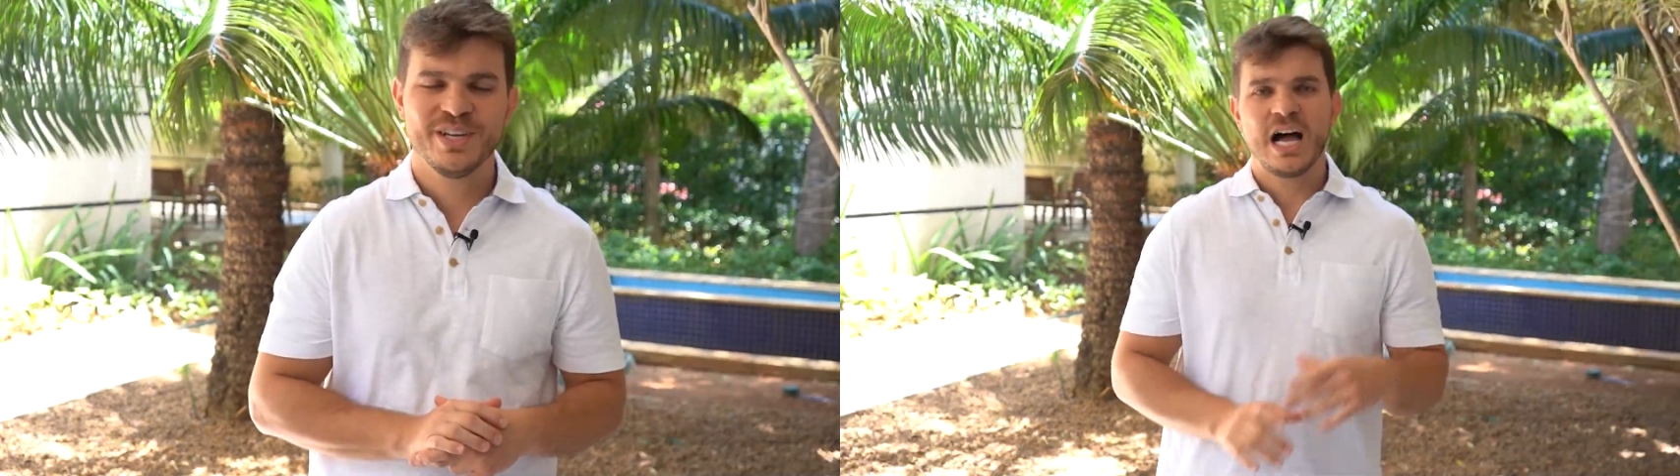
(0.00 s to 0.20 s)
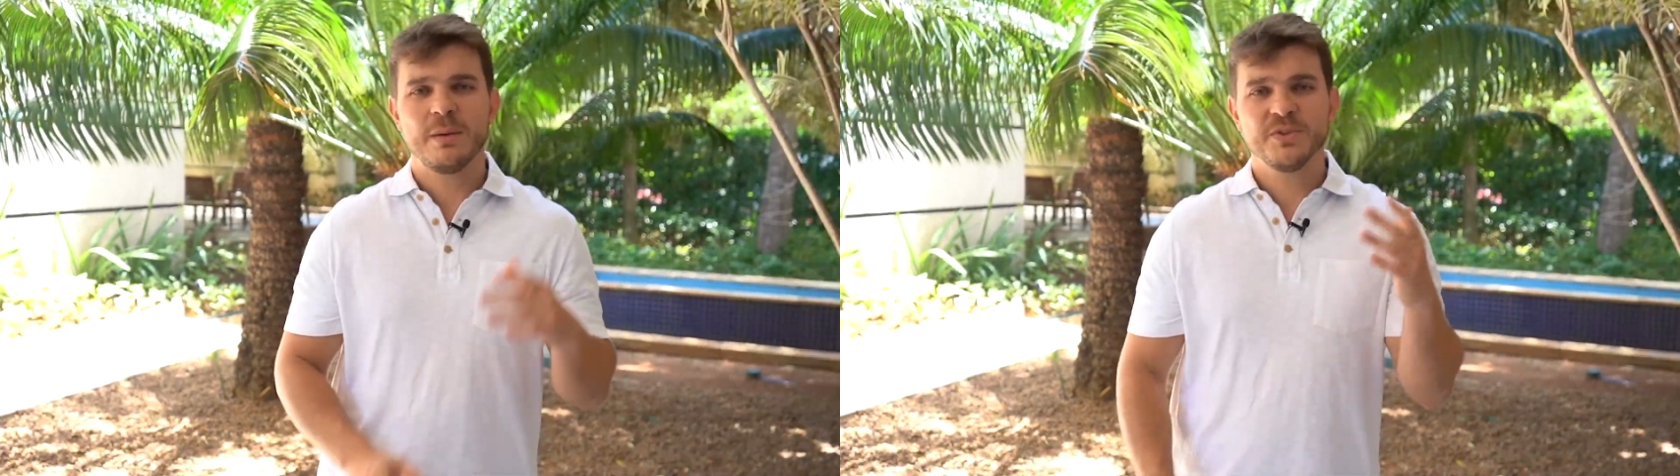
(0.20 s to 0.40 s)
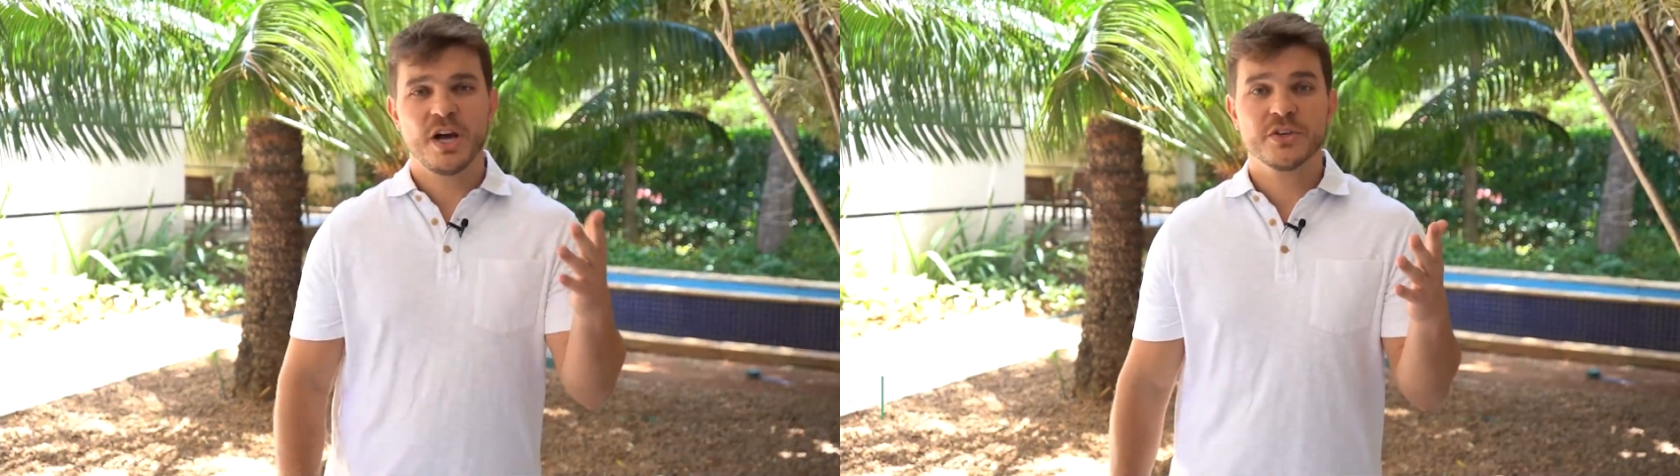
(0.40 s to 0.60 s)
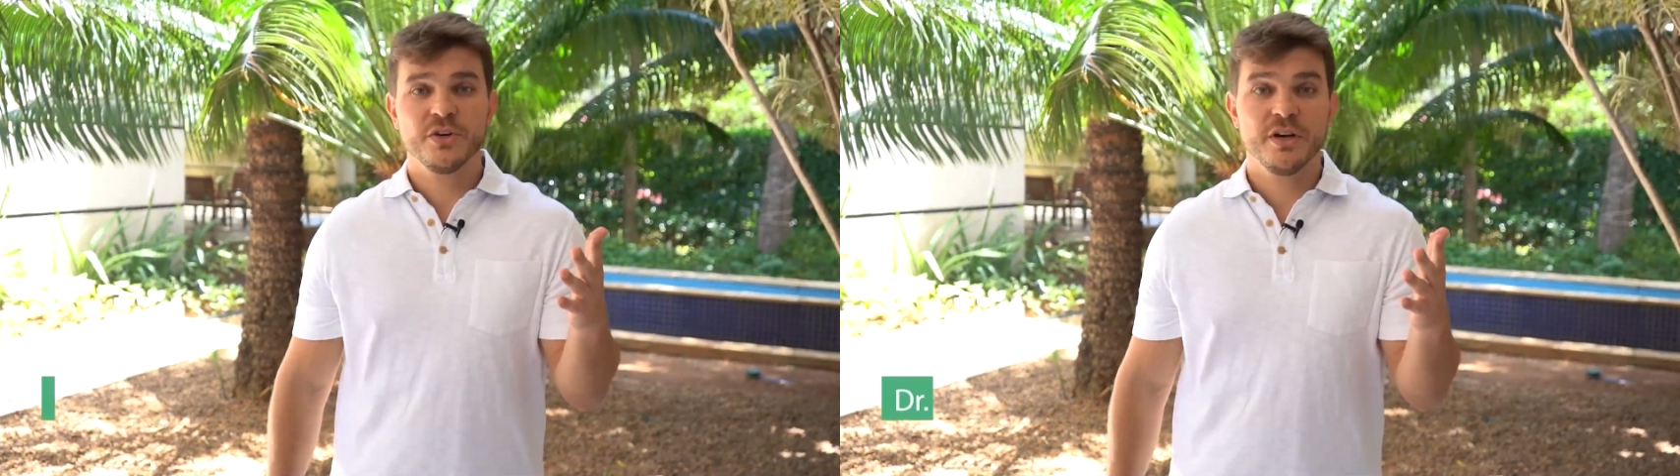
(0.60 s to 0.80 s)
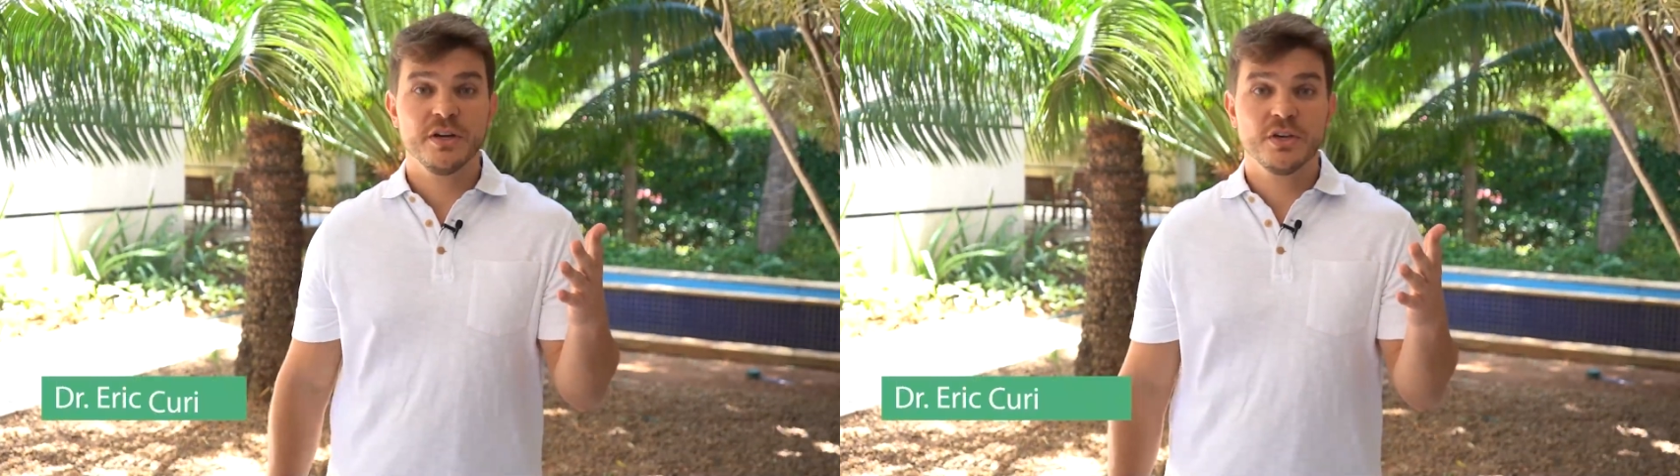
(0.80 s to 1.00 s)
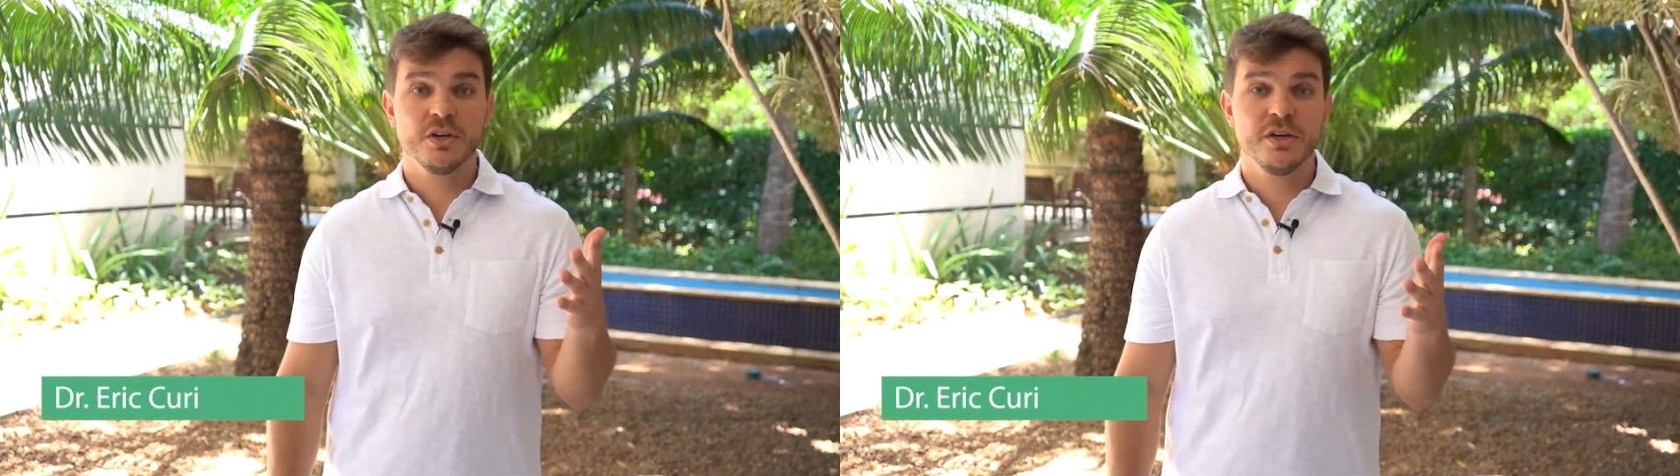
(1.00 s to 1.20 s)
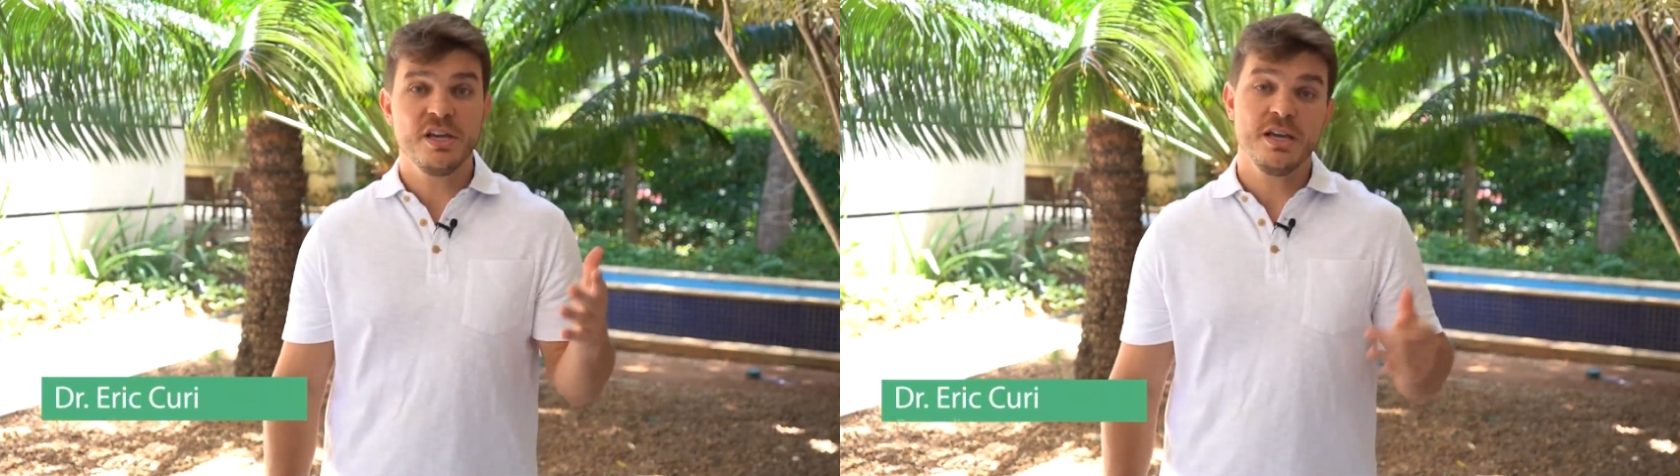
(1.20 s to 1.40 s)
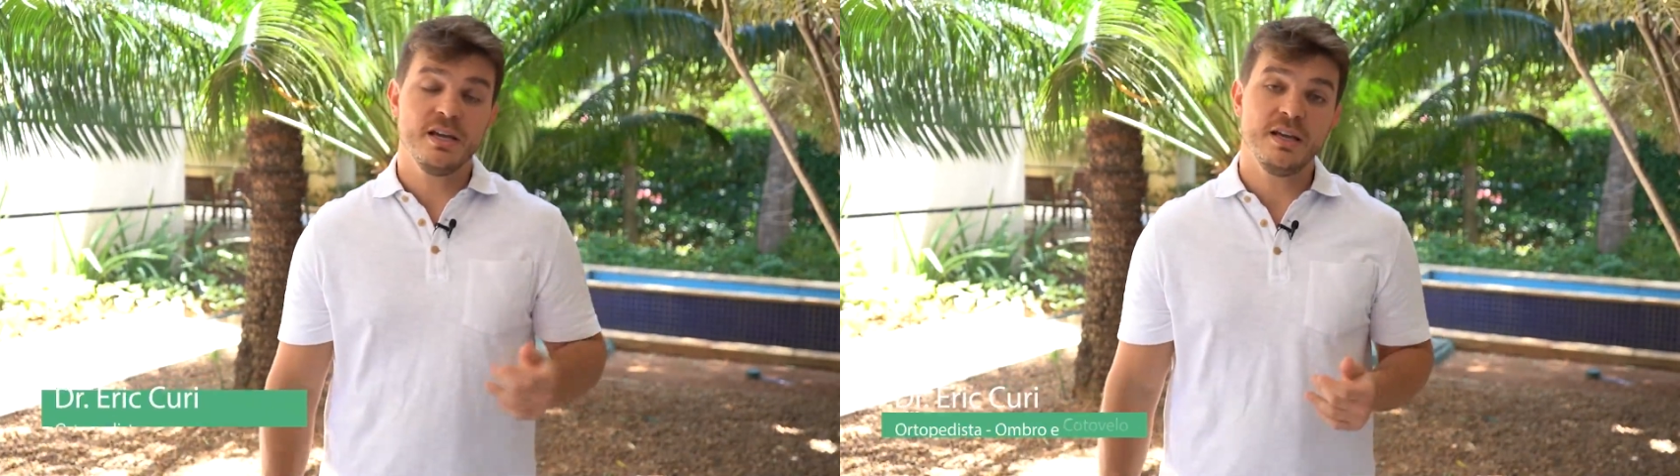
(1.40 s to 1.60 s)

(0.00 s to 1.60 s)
I'm Dr. Eric Curi.